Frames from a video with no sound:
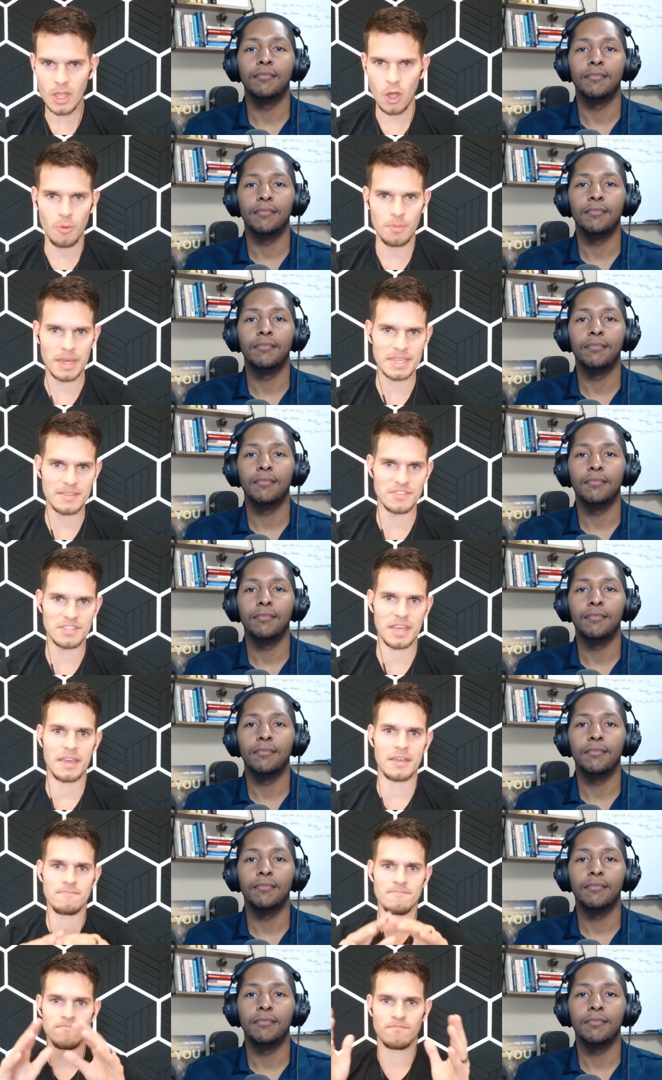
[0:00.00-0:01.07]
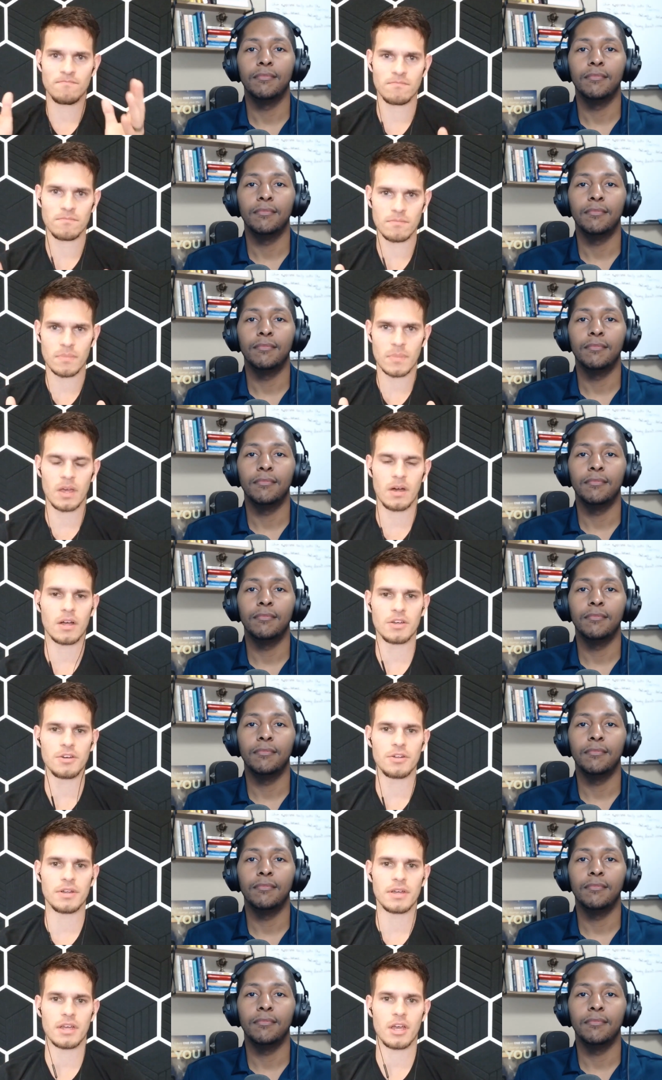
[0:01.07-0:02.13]
Speaker 1: I hope that gives a
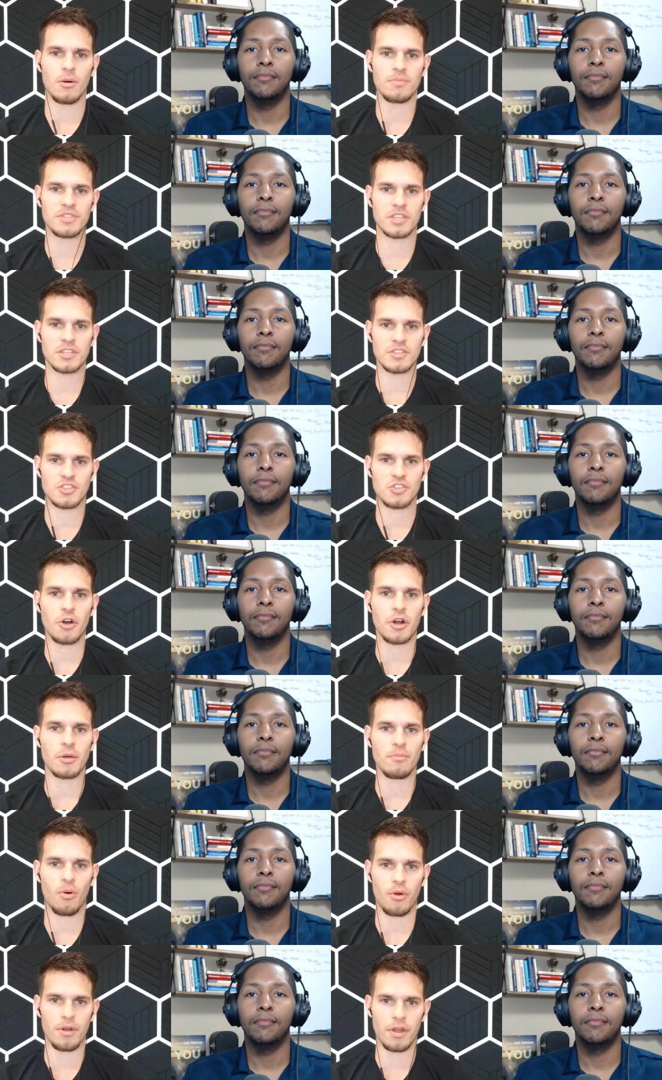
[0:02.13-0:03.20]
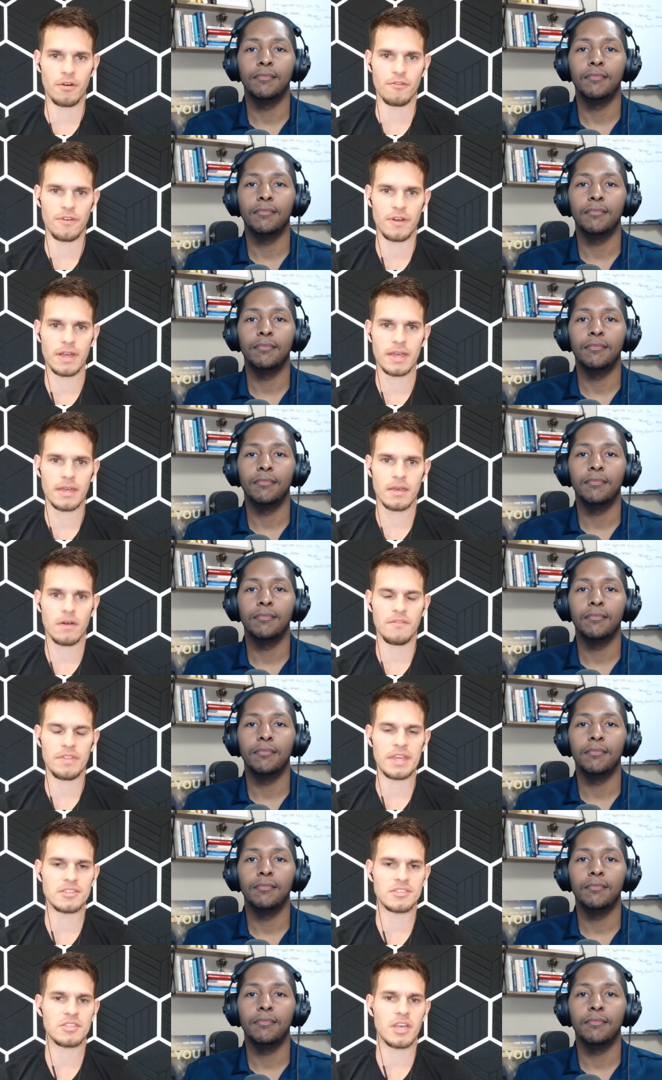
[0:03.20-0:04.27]
good encompassing starting point of the
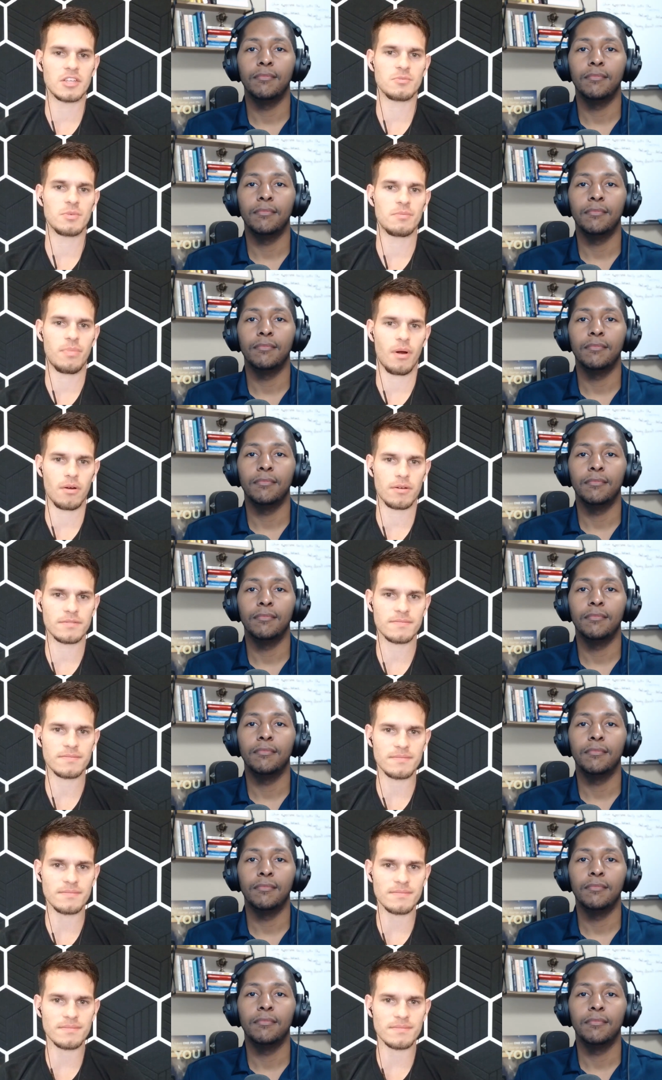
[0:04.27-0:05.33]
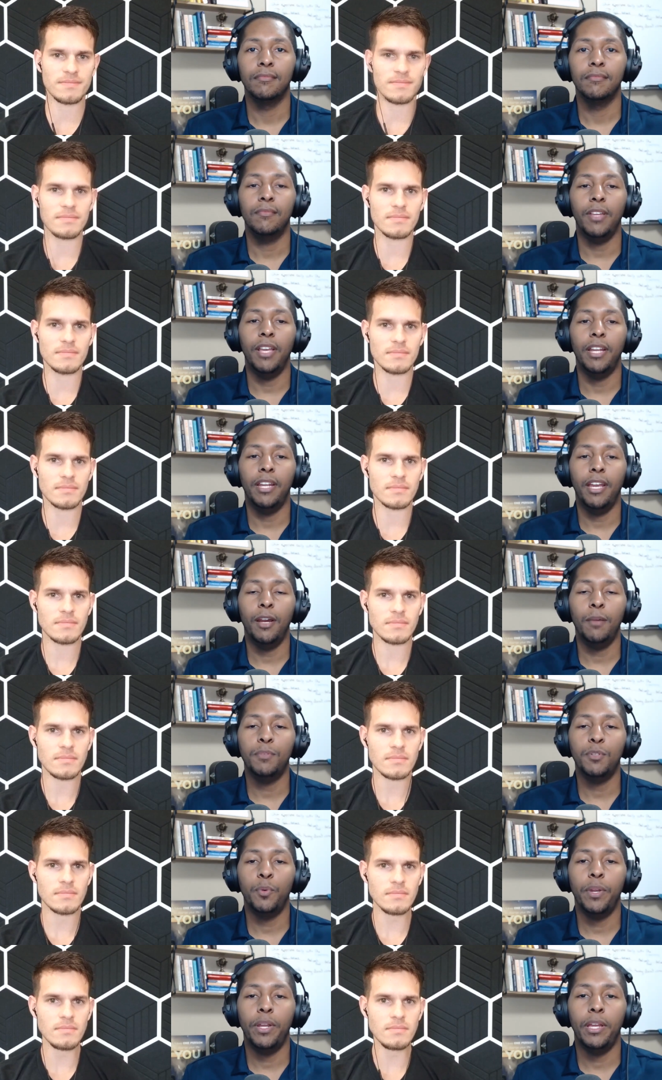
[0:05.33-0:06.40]
assessment part.
Speaker 2: And it helps
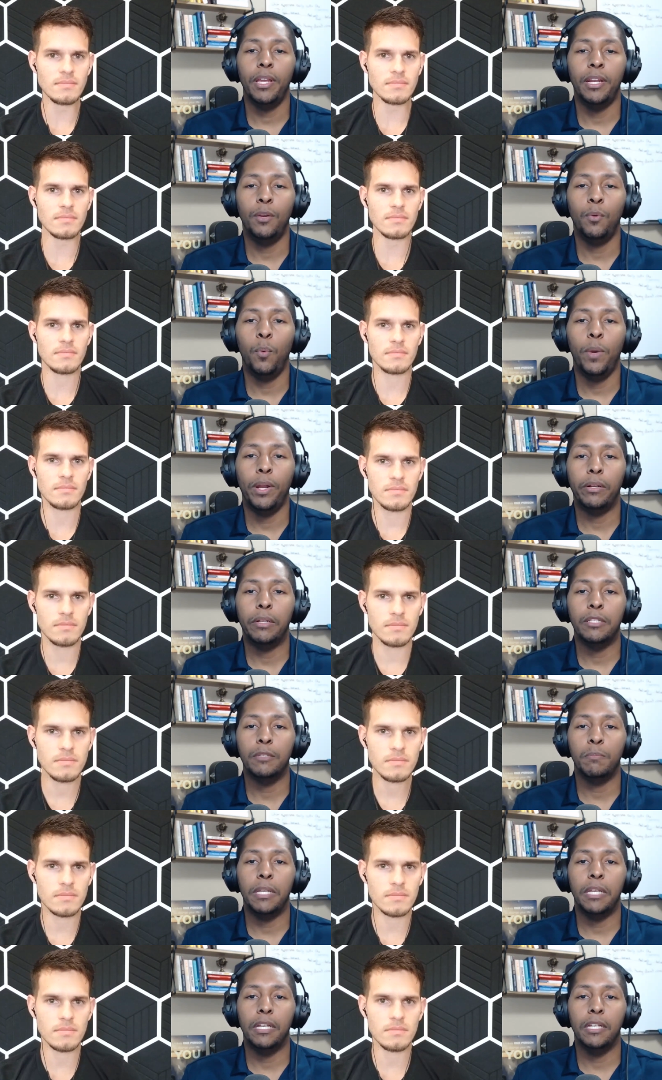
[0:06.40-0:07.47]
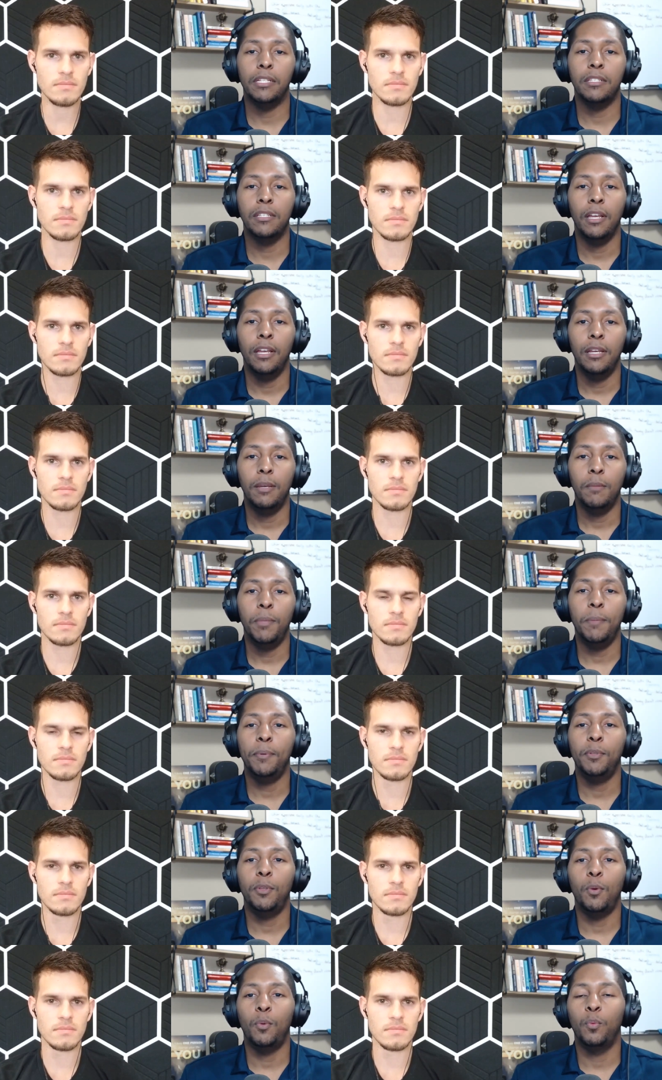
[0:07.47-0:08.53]
create an awareness, because people
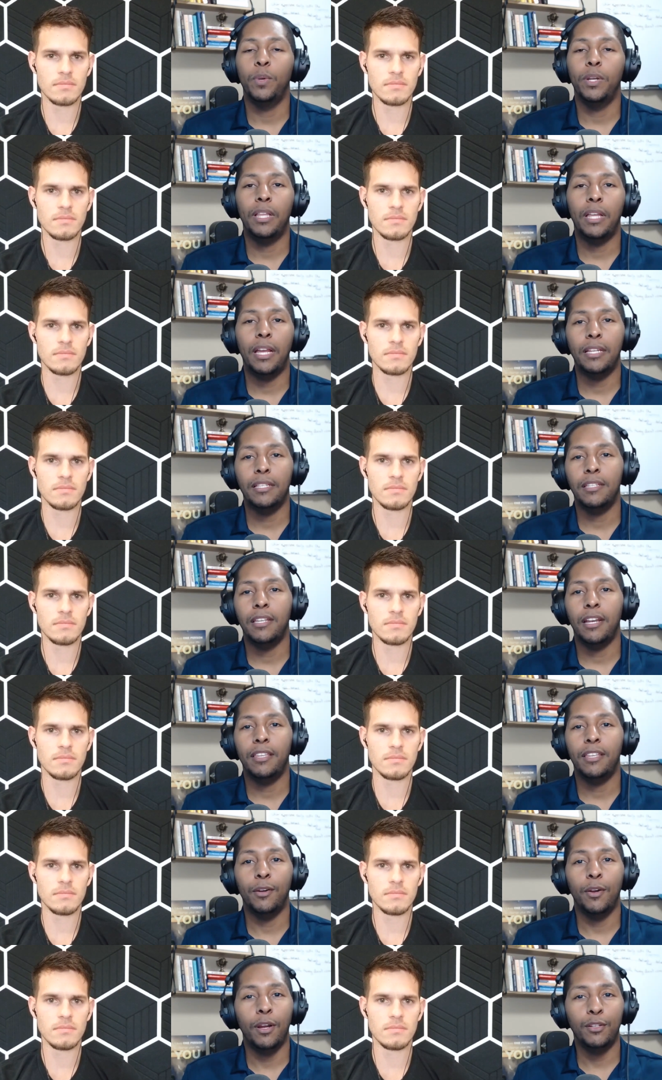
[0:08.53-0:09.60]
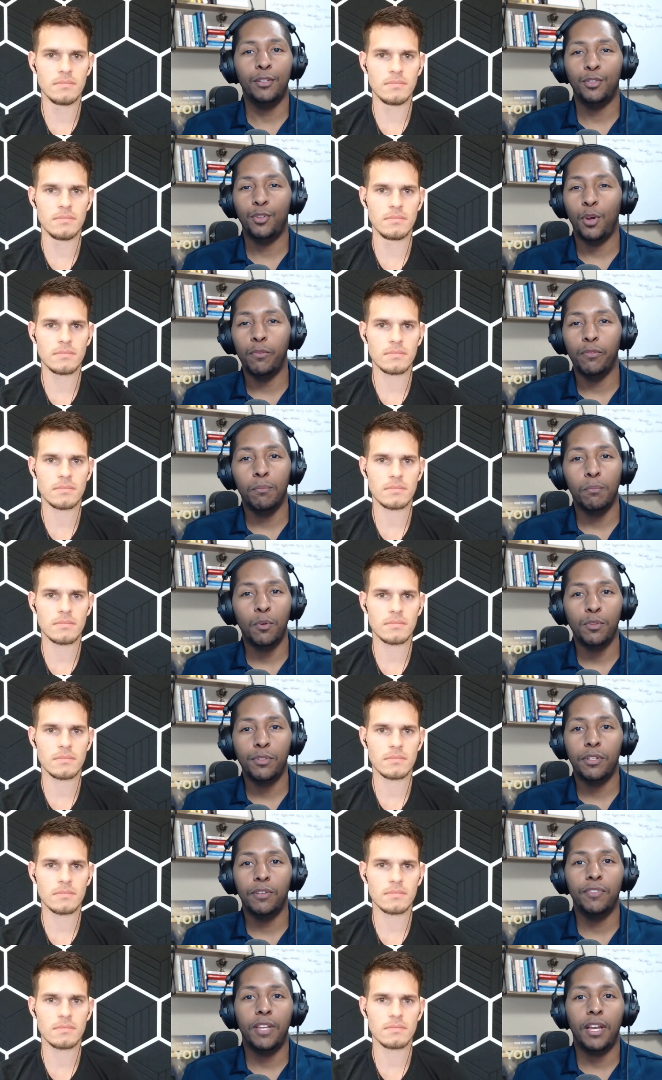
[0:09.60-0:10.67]
don't realize that they're hunched over most
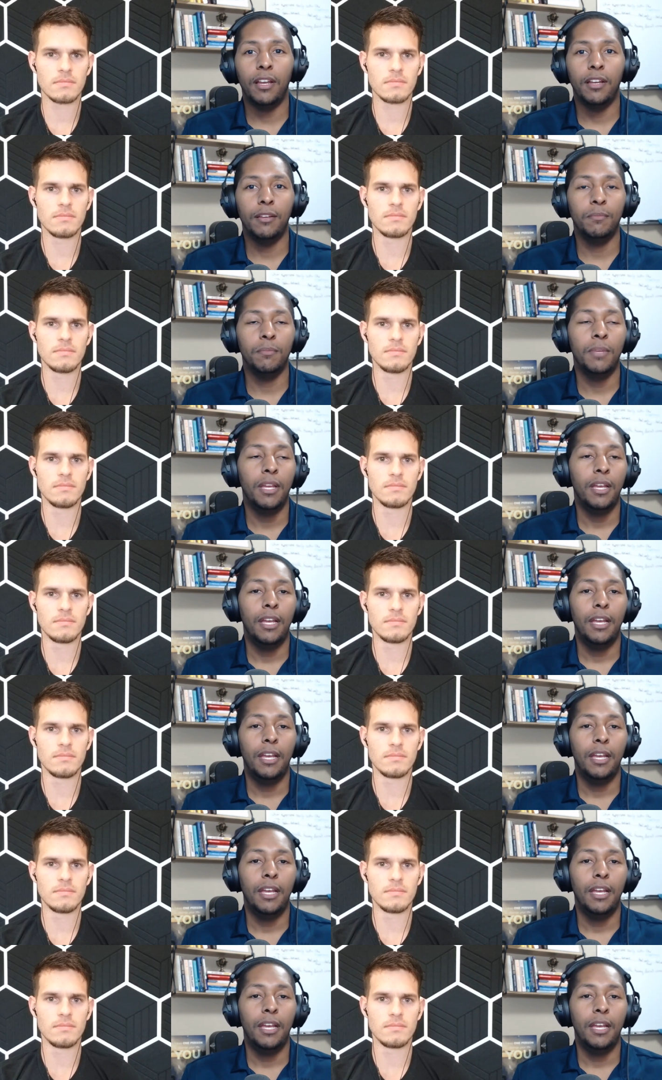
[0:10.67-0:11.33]
of the time.